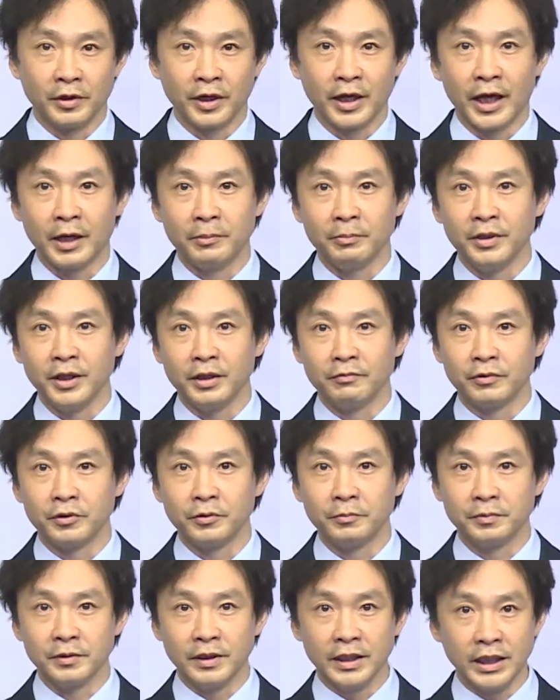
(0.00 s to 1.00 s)
happy and
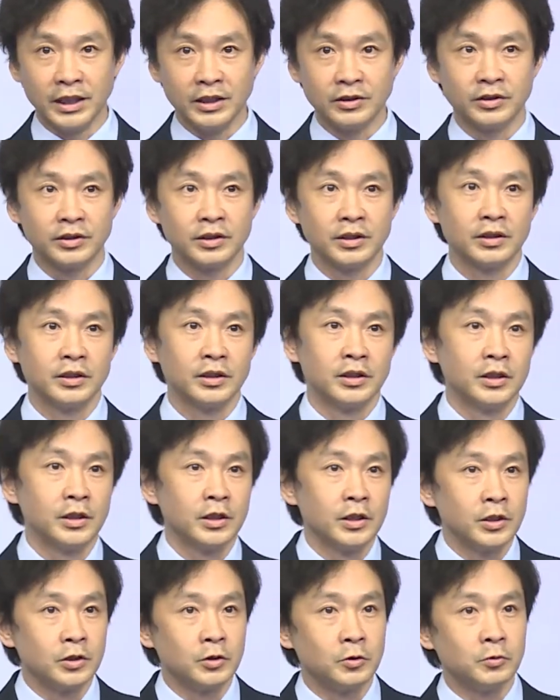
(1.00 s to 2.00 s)
very pleased
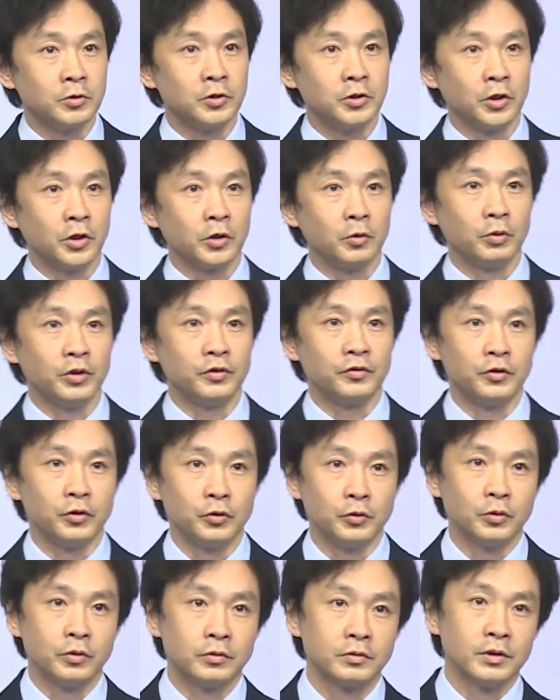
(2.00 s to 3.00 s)
to share with
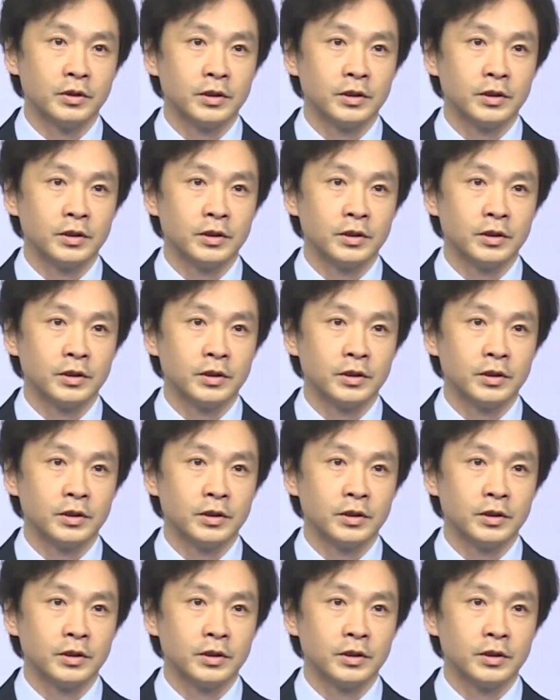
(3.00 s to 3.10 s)
you